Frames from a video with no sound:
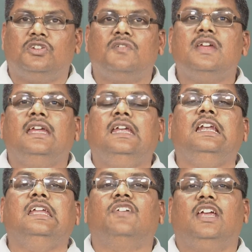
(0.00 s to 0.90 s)
of ill
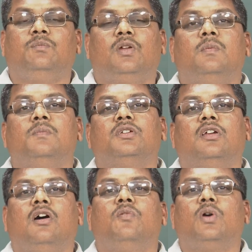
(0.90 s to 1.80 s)
defined problems, or
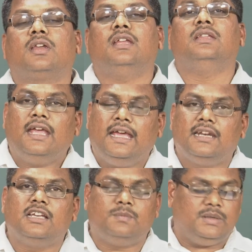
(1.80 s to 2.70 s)
what can the
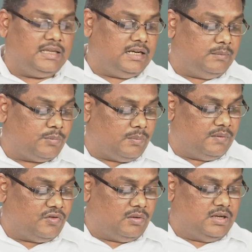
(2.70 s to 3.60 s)
errors be there in problem
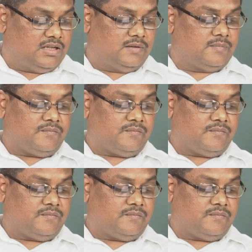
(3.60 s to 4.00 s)
formation.